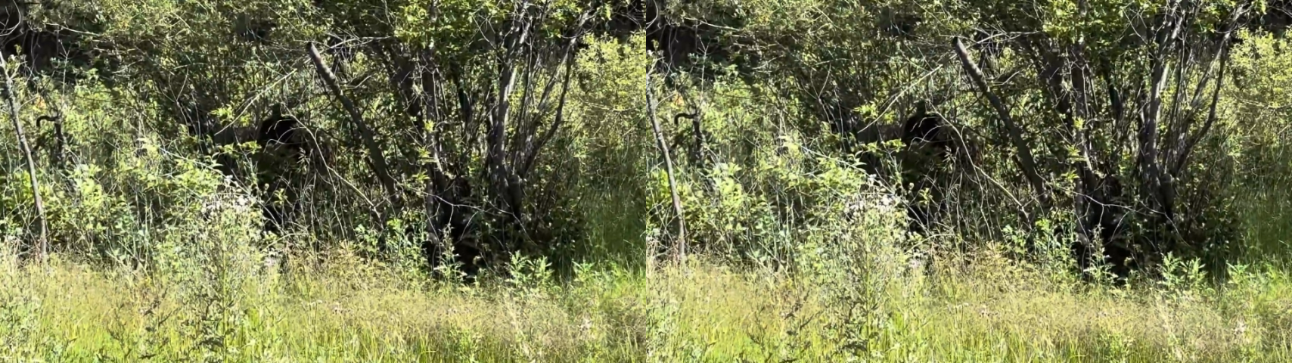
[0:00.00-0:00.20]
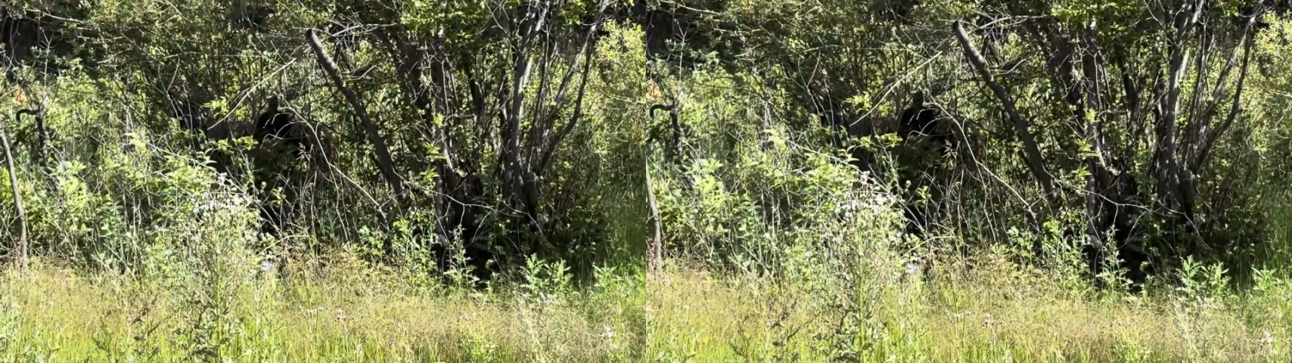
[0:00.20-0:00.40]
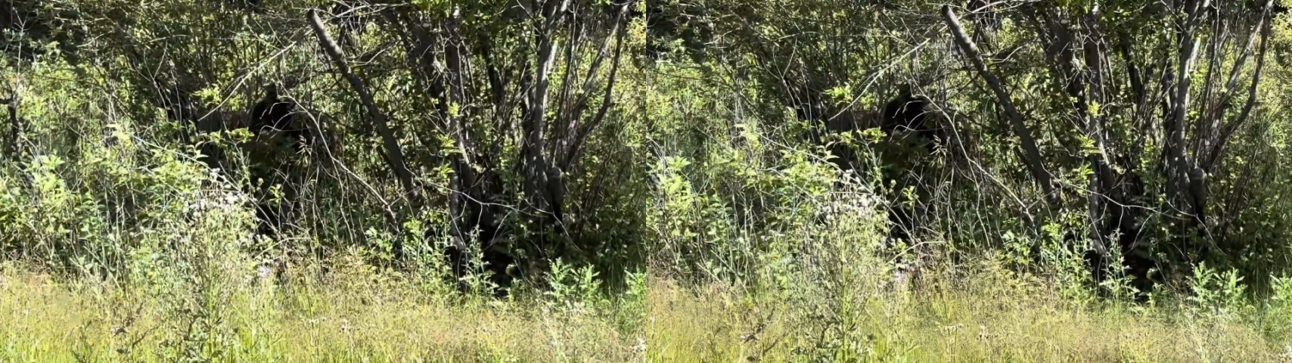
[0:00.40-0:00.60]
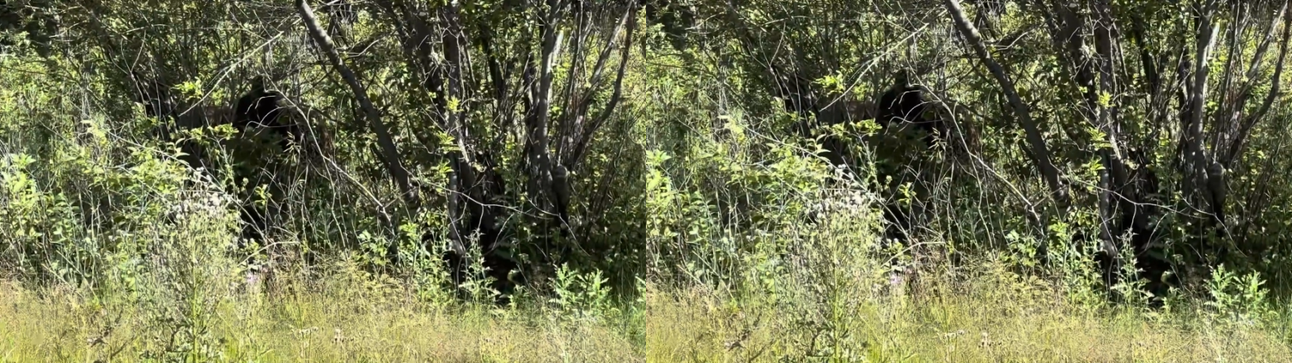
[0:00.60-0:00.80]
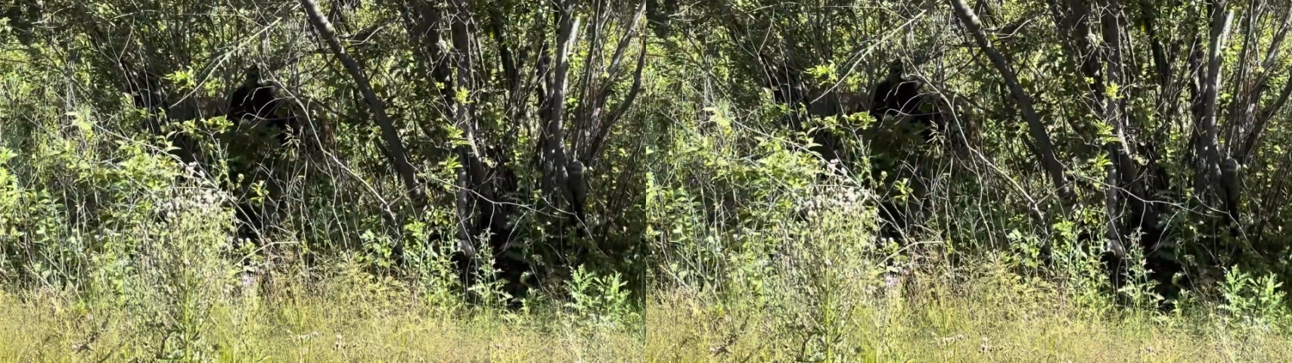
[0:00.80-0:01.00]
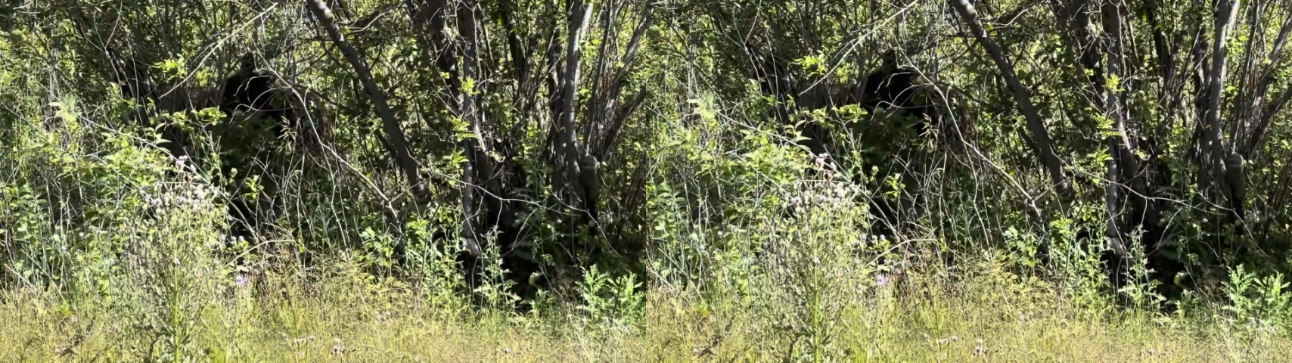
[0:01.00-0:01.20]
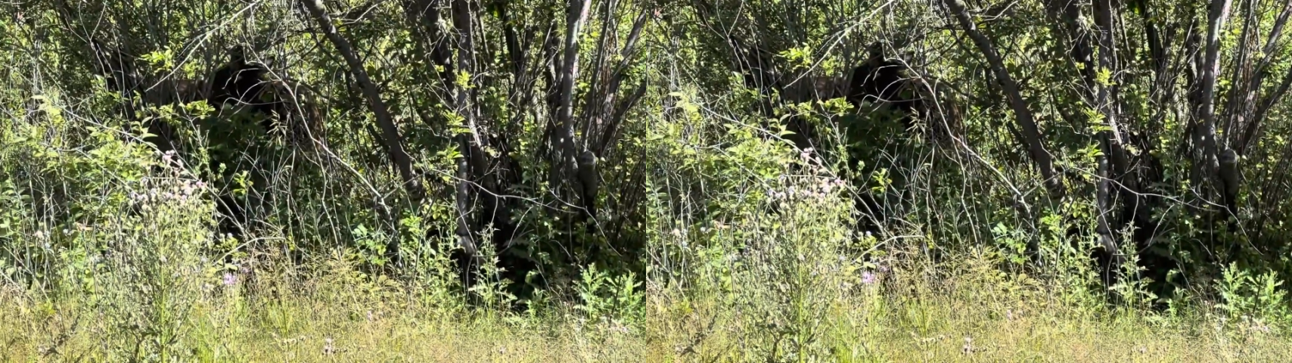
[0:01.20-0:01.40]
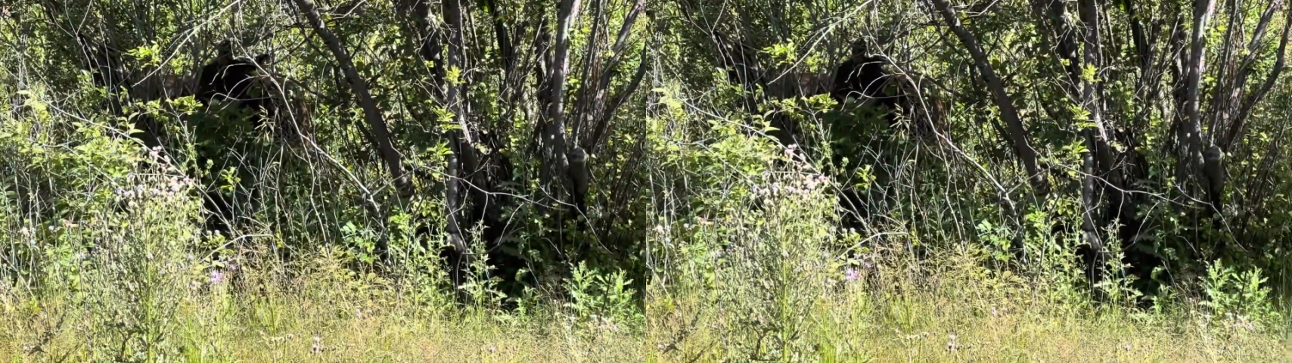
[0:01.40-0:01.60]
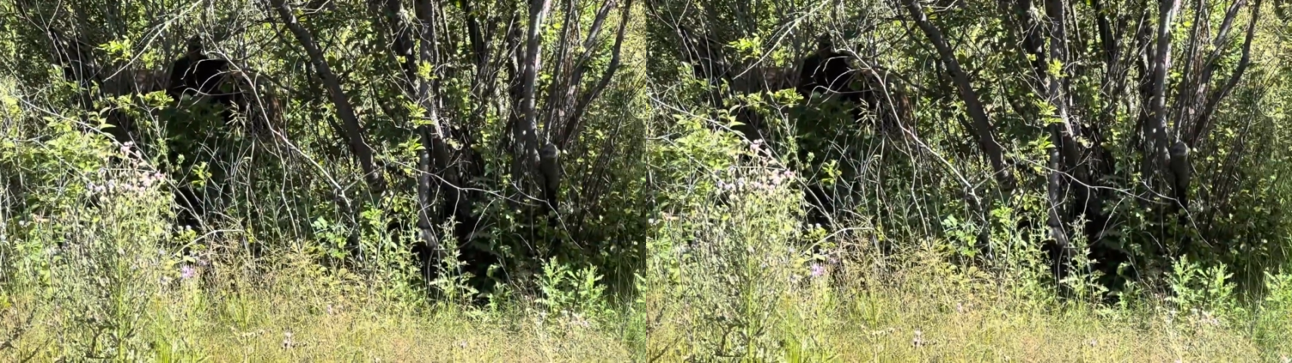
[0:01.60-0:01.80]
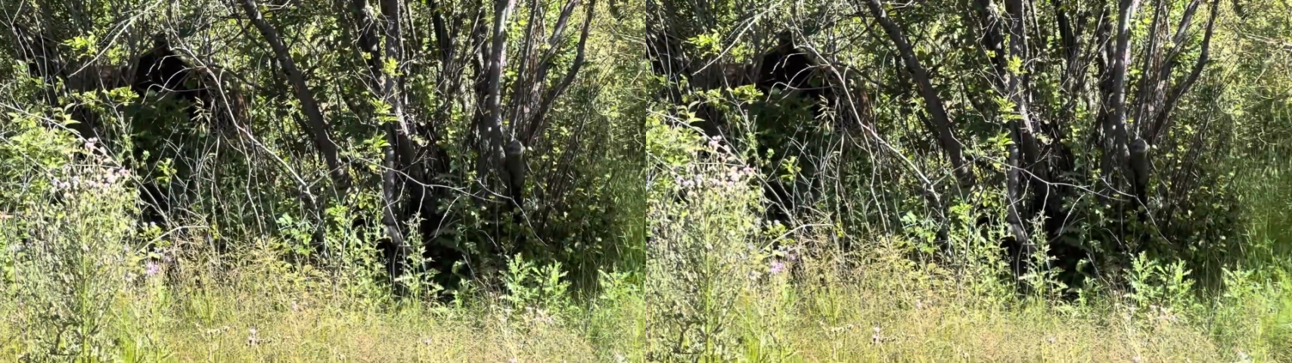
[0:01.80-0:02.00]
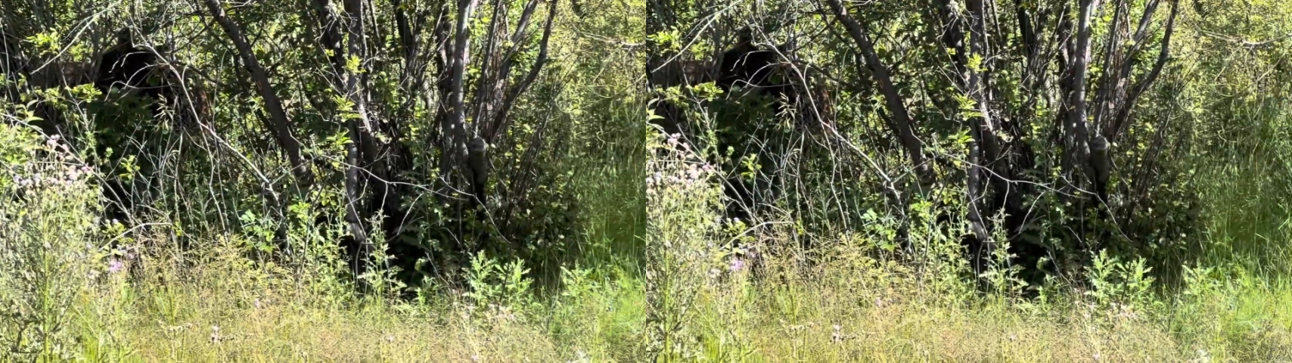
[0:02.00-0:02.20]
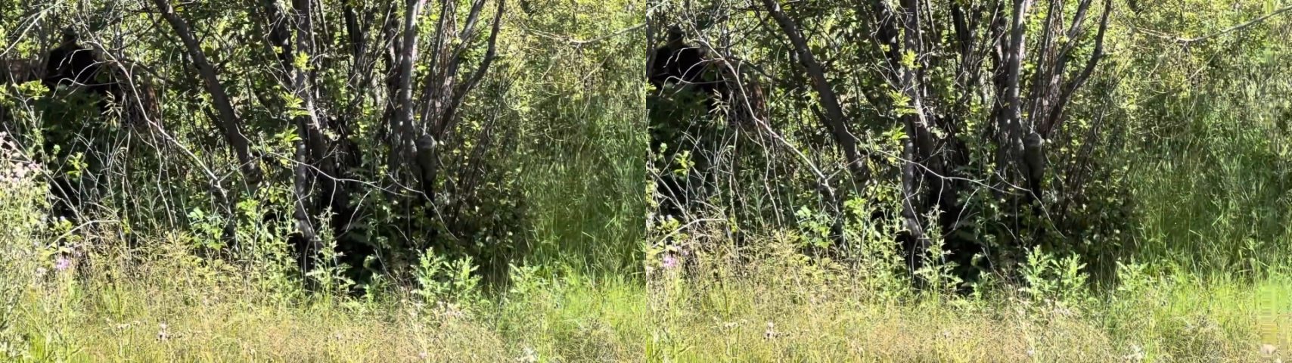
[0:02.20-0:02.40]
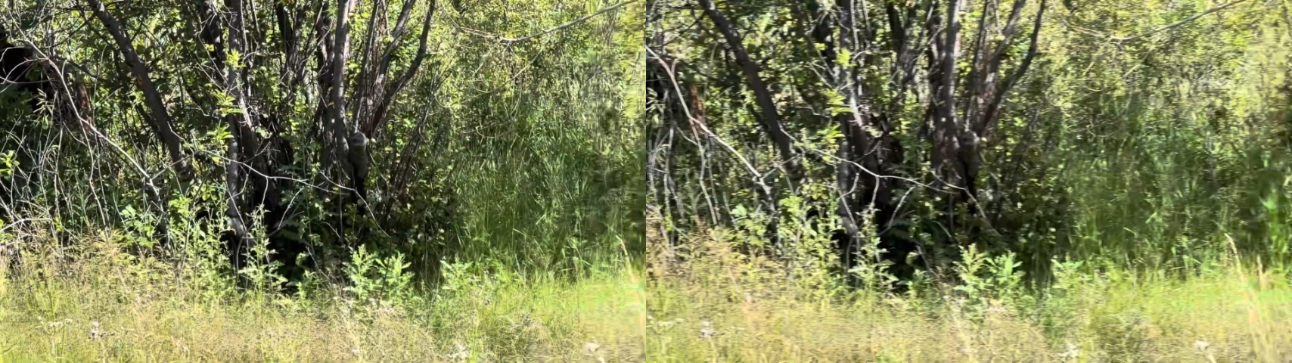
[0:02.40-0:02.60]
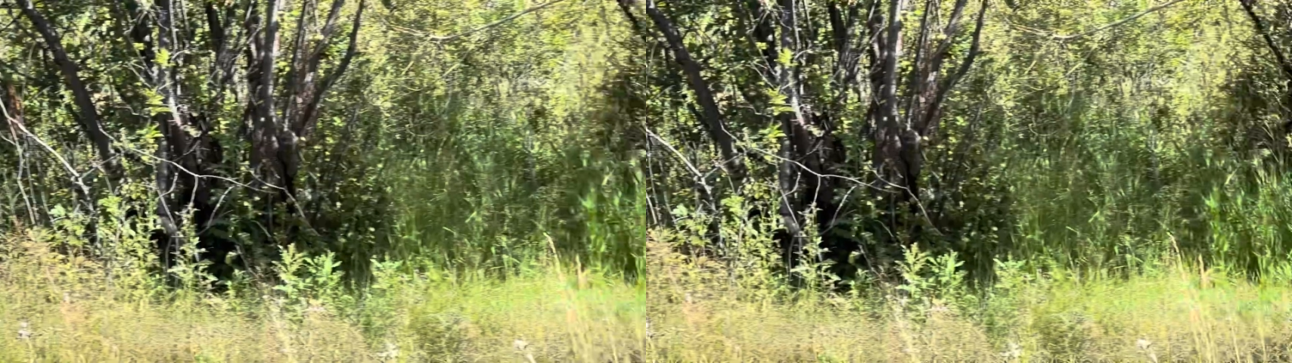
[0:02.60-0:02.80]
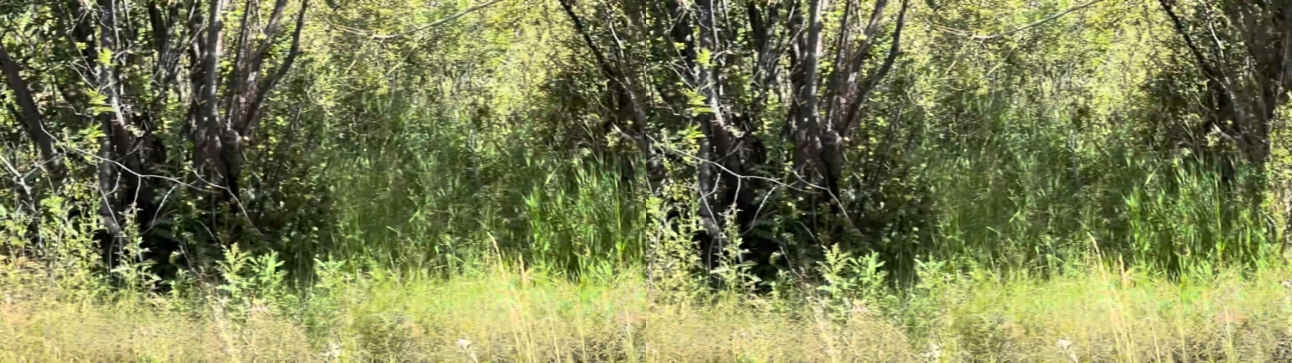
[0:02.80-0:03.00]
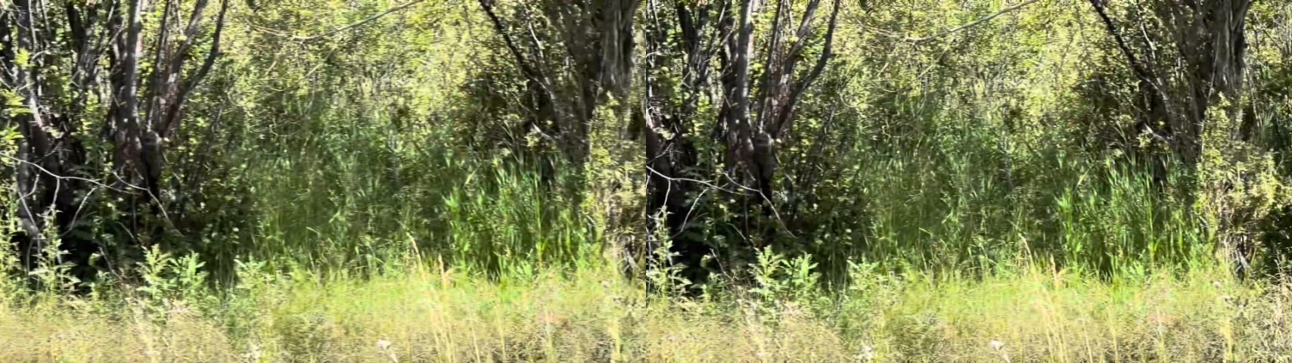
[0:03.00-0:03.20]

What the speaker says: Nobody's mouth can be seen.